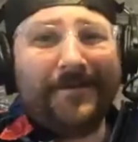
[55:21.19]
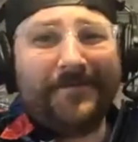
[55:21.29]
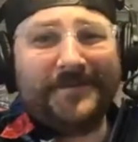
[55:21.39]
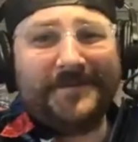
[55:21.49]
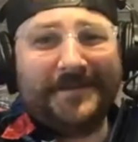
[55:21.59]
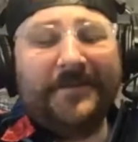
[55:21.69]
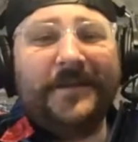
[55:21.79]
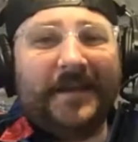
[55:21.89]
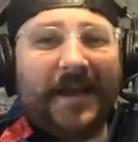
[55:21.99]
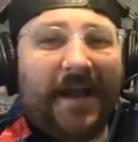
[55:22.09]

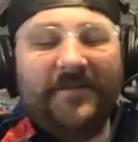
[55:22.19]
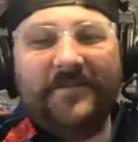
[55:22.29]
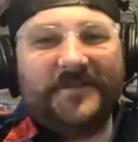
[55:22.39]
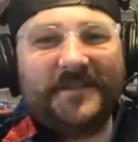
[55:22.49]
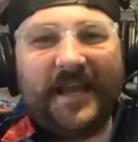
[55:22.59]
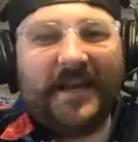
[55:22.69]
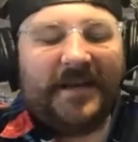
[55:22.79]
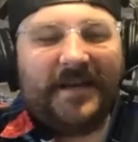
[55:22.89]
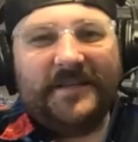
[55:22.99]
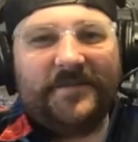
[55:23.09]
facility. I've never skated
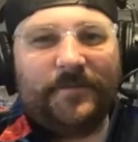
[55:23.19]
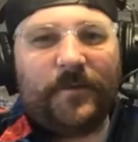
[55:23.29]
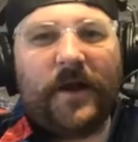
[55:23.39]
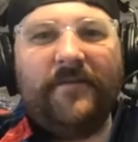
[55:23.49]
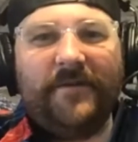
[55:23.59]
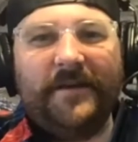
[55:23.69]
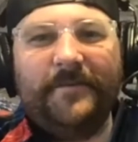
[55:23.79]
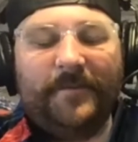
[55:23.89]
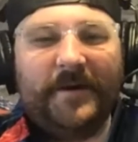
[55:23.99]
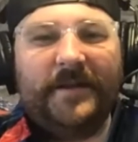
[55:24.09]
it. It's private, but